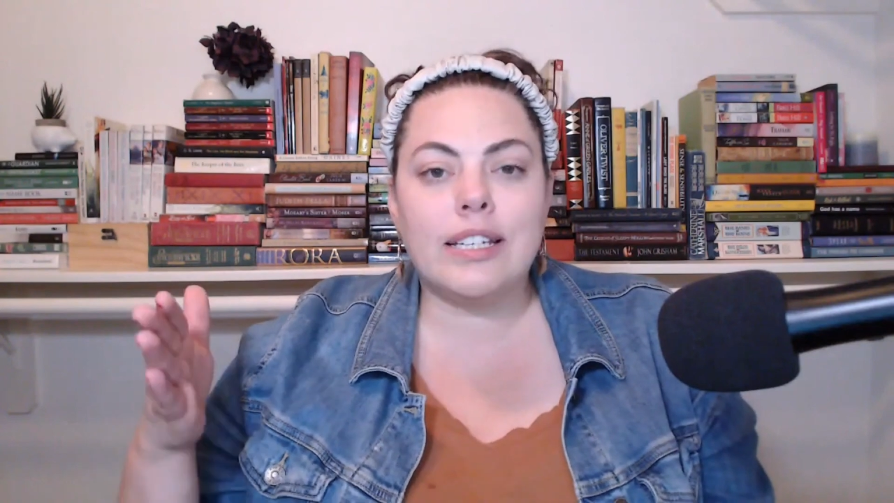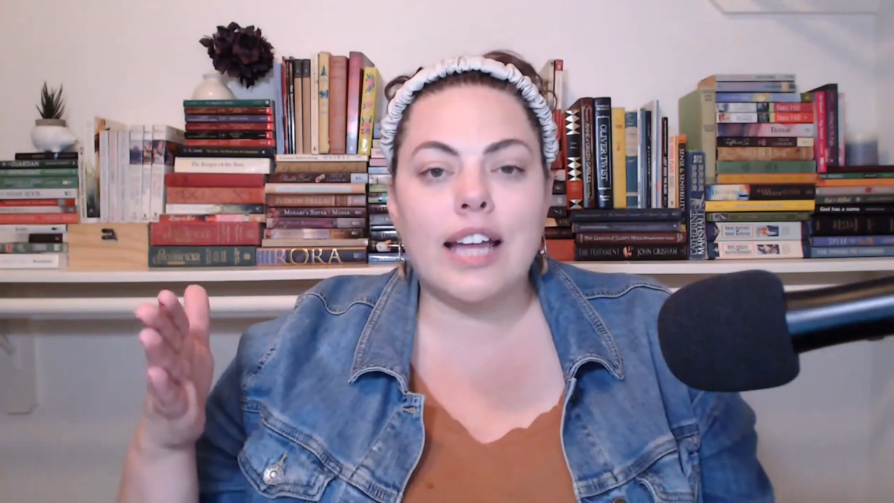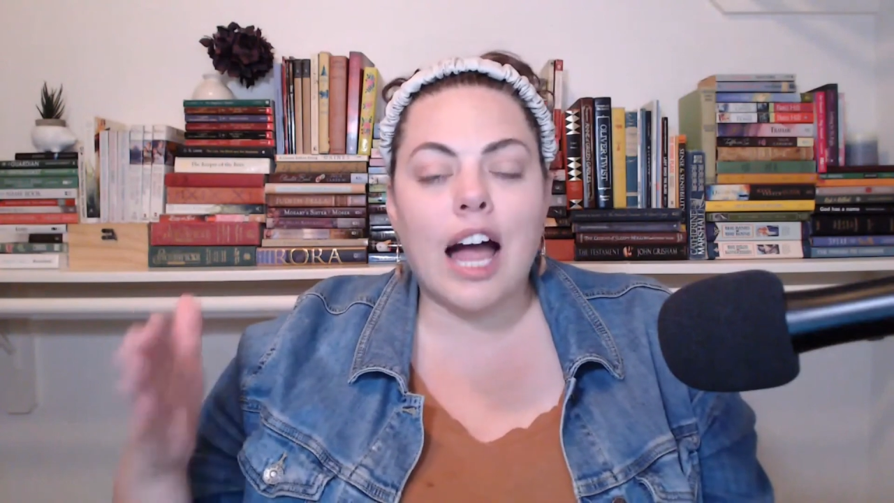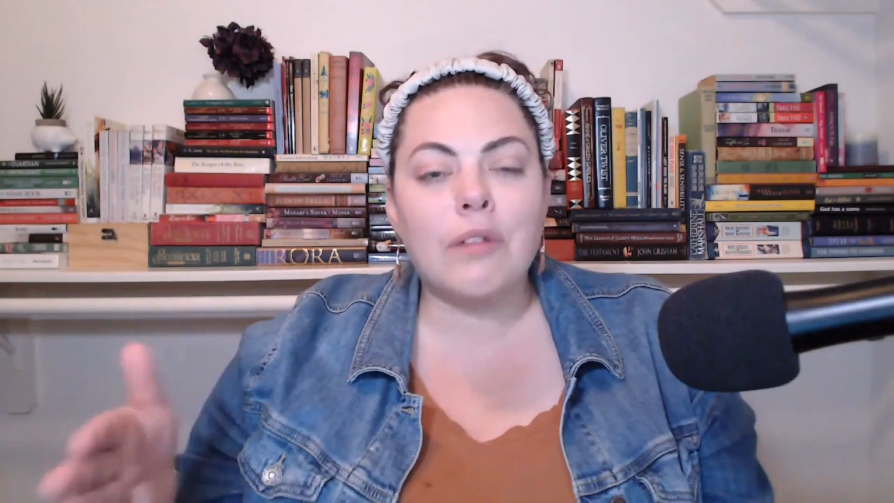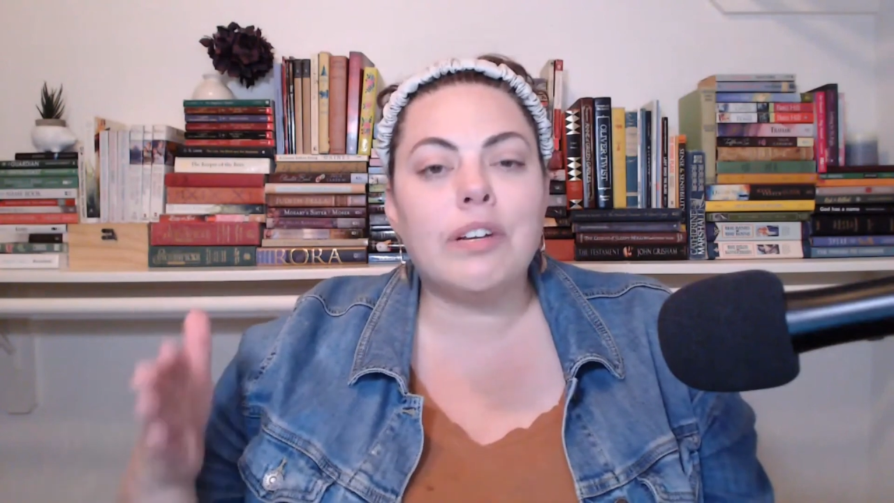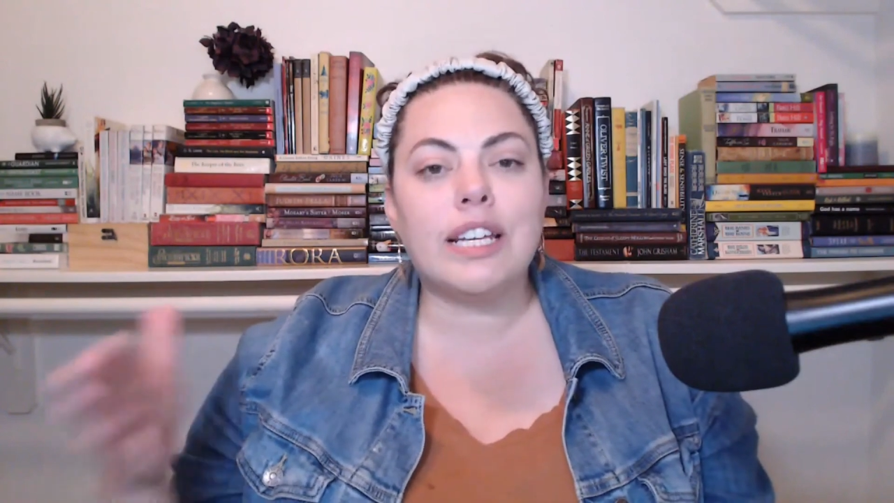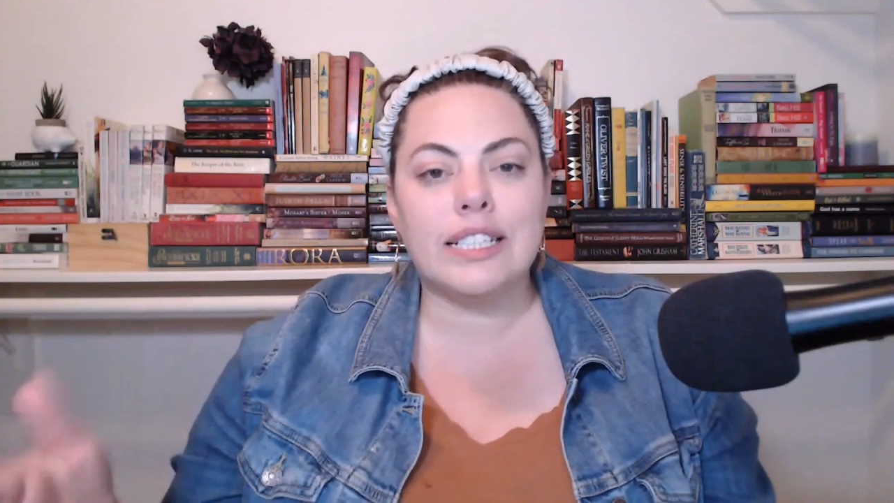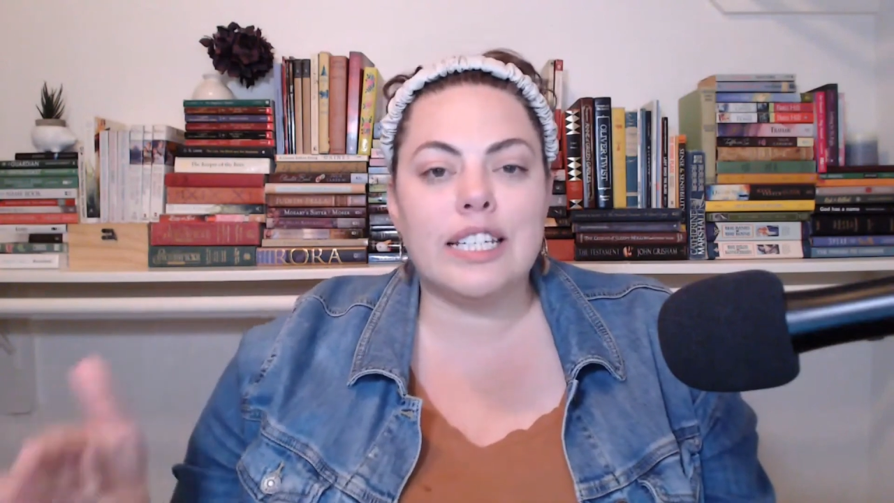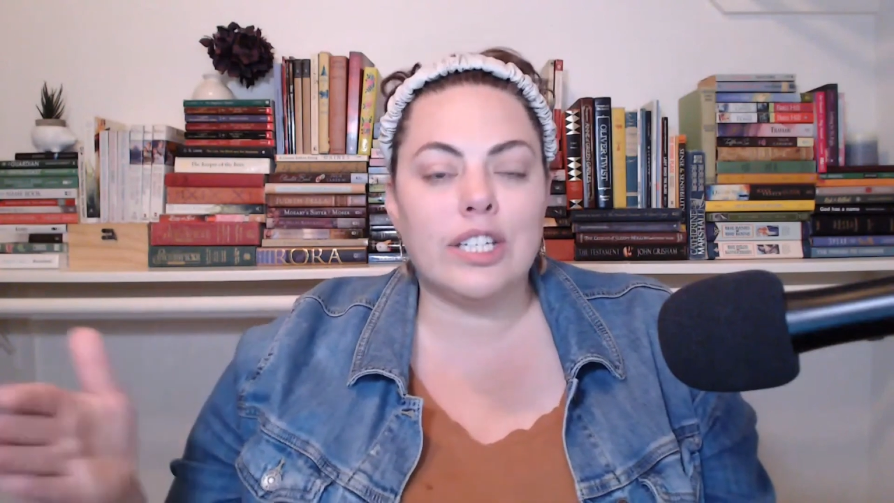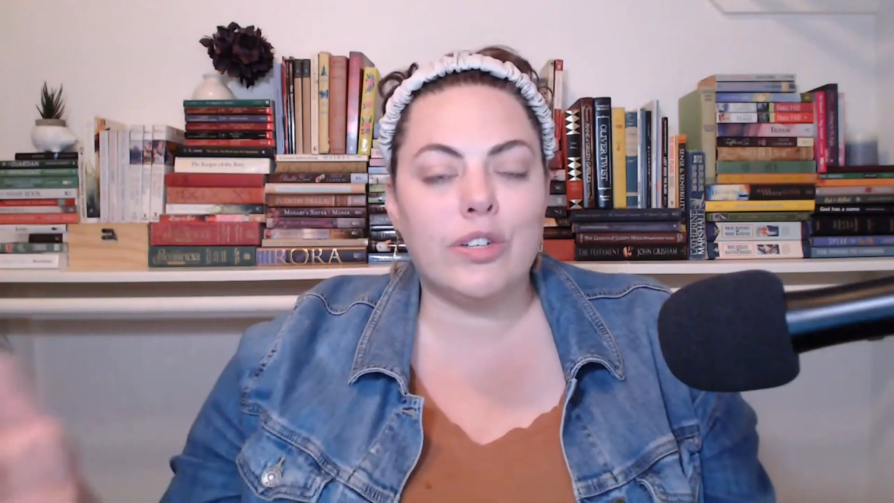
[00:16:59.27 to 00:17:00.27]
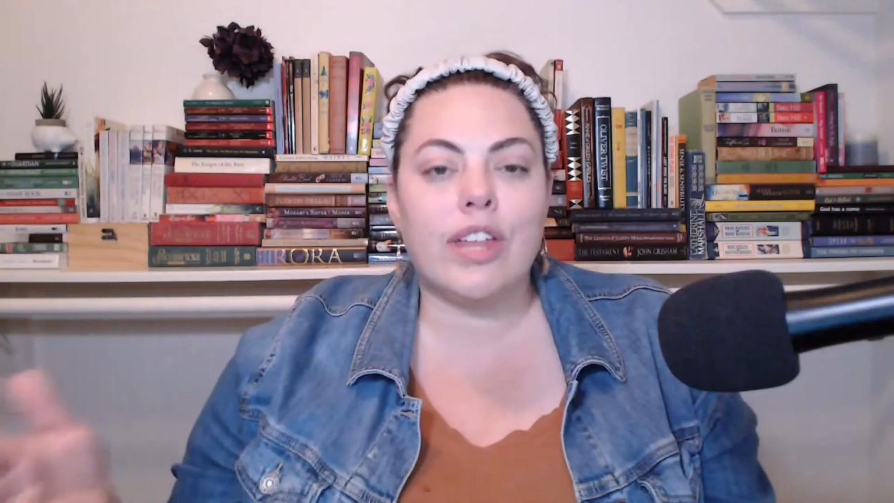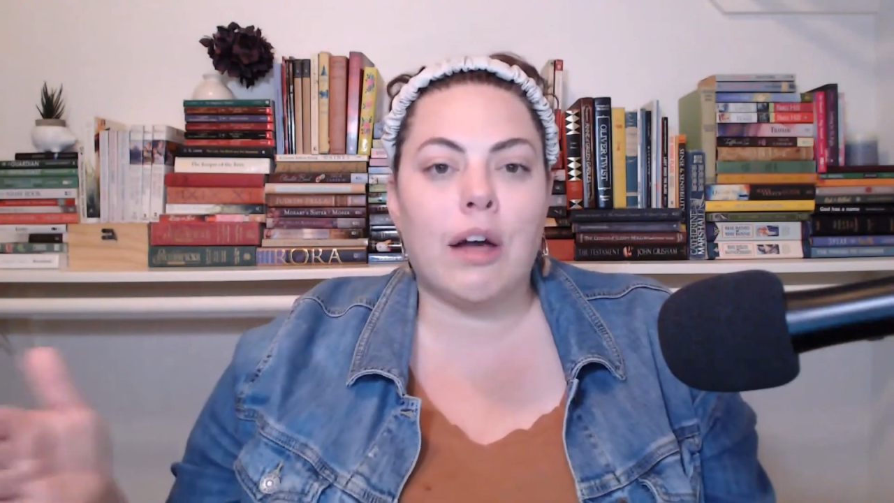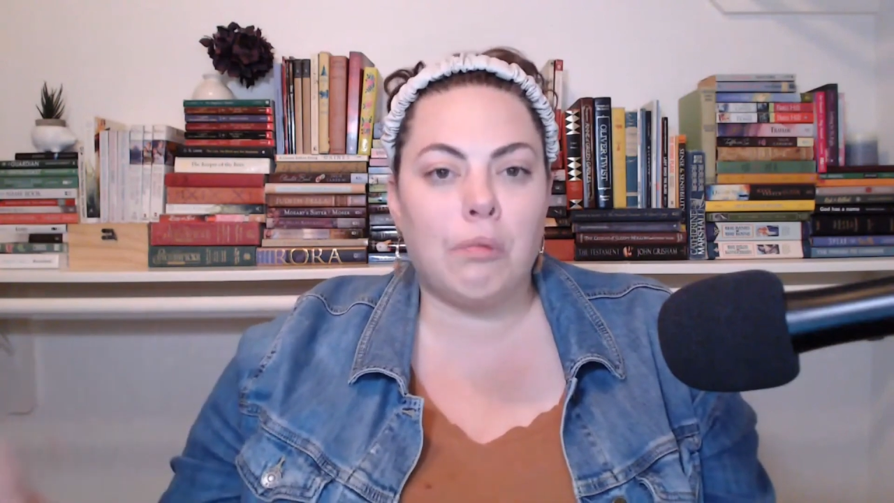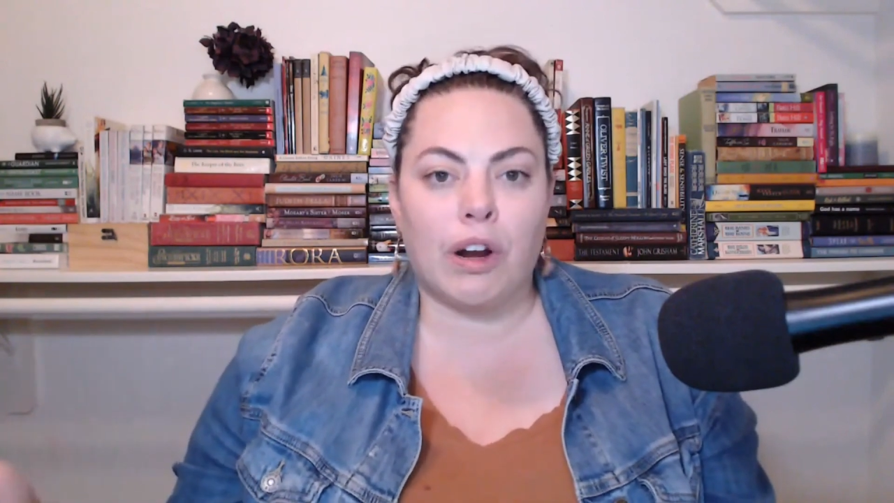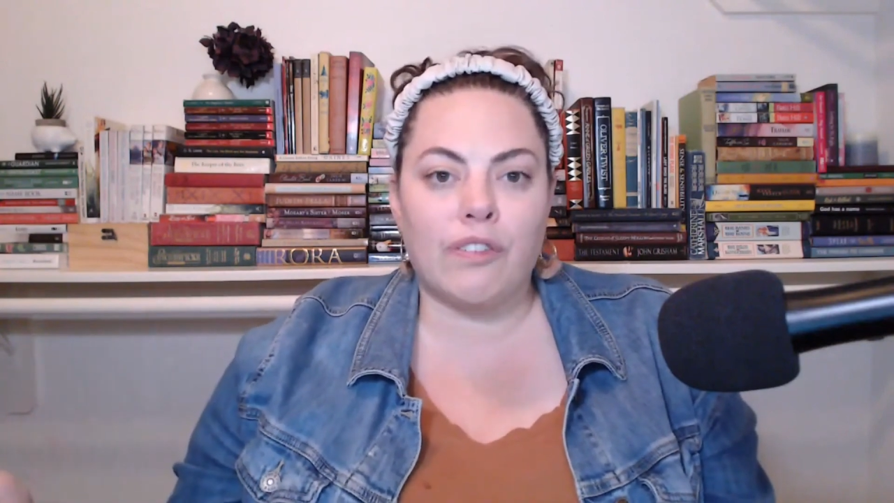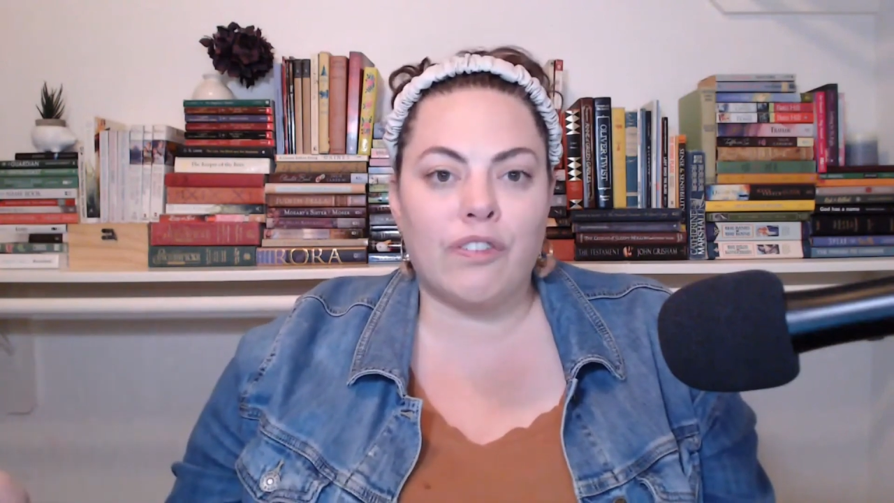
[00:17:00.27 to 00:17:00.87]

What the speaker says: God would continue that work